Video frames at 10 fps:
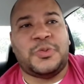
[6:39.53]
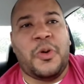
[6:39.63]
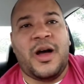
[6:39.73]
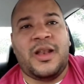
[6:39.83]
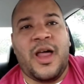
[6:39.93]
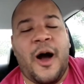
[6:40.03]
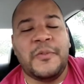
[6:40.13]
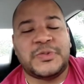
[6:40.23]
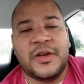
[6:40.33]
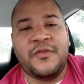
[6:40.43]
So,
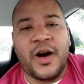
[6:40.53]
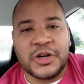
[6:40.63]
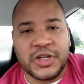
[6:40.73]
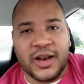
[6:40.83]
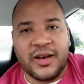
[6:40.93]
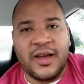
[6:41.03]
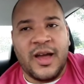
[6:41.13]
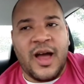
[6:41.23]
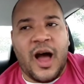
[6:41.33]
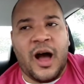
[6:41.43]
you know, I just wanted to
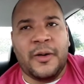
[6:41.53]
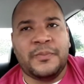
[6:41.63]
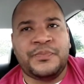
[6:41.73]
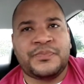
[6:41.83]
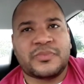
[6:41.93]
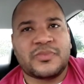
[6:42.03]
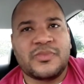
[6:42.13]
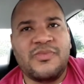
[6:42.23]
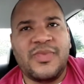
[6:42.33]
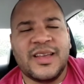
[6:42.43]
kind of, like, throw
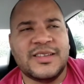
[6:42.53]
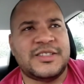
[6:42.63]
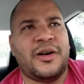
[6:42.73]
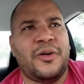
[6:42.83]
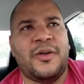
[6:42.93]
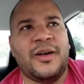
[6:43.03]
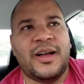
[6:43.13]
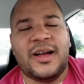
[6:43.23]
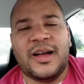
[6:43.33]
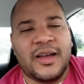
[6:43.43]
that out there so that
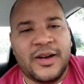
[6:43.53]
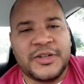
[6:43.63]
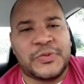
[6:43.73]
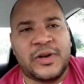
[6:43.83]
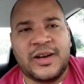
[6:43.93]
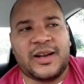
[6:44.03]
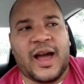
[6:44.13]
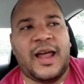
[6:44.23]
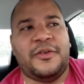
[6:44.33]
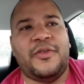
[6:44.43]
people, you know,
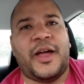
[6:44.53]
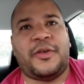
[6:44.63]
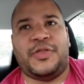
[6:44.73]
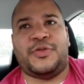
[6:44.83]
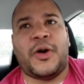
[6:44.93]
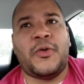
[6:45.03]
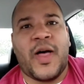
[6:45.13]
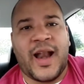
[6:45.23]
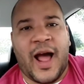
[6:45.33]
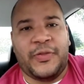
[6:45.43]
there's
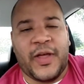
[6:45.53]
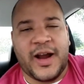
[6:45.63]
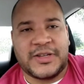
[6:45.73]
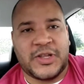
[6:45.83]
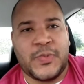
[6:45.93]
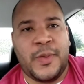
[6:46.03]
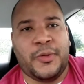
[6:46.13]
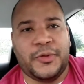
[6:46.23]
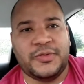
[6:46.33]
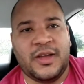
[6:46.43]
a reason for the
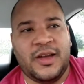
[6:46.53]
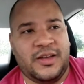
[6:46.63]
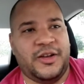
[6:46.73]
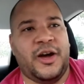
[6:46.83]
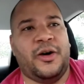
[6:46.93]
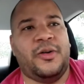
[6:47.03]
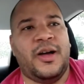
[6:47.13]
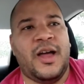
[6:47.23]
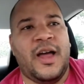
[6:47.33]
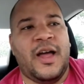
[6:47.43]
madness. I'm
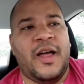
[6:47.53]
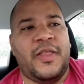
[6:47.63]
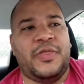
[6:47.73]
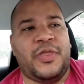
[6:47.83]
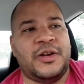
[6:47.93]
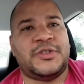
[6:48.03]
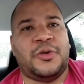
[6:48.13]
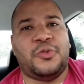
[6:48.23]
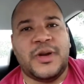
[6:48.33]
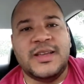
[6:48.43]
not, like, some
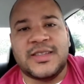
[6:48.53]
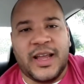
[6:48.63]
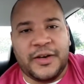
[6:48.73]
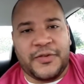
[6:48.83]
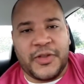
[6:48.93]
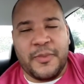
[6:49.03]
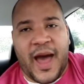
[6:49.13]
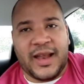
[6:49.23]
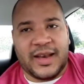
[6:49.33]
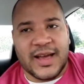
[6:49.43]
unhinged person. I've
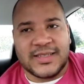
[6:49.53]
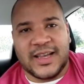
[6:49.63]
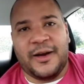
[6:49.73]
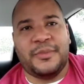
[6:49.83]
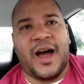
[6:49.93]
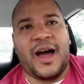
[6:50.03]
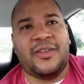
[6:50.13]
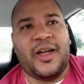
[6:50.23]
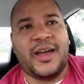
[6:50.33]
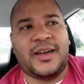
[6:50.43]
been through some shit.
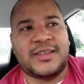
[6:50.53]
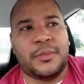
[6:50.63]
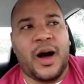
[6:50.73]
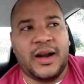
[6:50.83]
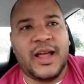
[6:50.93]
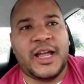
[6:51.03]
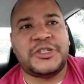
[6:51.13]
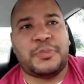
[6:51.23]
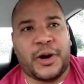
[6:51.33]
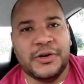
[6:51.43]

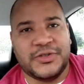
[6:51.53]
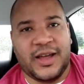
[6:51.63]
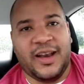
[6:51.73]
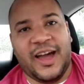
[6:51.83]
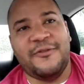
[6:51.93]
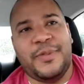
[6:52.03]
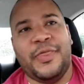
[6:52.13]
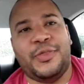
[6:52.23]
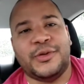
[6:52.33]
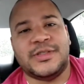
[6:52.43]
But,
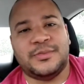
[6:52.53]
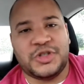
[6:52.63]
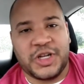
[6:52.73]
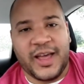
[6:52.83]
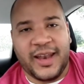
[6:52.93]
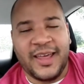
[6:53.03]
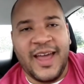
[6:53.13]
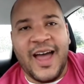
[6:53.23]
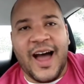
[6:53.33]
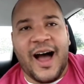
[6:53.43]
yeah, I guess
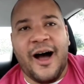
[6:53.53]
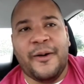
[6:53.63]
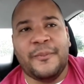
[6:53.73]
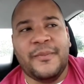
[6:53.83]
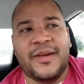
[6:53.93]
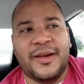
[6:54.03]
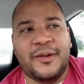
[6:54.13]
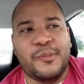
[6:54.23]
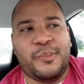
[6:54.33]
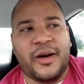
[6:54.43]
seek the help
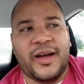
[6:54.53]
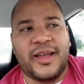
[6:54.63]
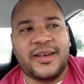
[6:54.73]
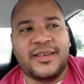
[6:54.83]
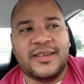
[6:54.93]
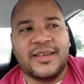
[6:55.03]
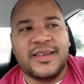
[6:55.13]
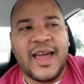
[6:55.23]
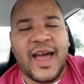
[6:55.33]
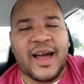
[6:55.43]
that you
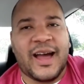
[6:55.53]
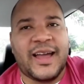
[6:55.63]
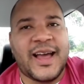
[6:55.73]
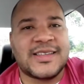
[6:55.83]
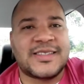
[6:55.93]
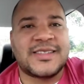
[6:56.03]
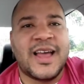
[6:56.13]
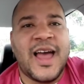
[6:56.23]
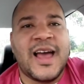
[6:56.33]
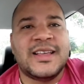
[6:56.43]
need. If you need to
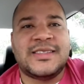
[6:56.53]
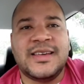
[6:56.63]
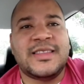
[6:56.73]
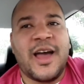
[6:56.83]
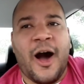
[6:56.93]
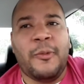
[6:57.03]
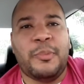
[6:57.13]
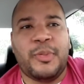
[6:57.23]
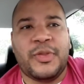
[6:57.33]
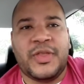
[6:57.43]
get help,
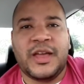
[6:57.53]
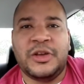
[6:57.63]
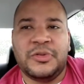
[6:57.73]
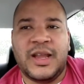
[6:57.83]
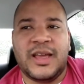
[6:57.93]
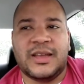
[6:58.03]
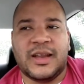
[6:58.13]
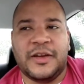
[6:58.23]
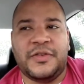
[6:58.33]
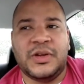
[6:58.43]
go and see the right
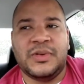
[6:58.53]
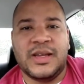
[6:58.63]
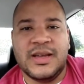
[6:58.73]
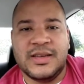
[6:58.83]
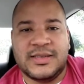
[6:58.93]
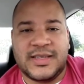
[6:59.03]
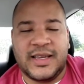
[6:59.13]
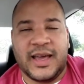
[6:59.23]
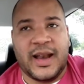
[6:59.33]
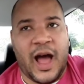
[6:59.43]
people.
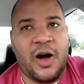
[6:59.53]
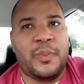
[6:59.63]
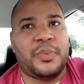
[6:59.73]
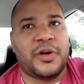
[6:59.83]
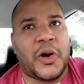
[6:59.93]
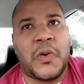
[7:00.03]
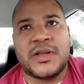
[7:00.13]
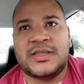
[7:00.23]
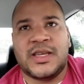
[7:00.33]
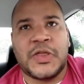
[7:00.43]
I think sometimes
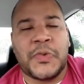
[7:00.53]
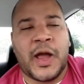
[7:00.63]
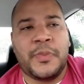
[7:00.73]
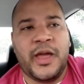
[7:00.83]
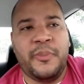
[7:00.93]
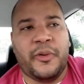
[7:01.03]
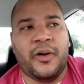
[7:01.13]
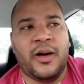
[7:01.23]
people are like,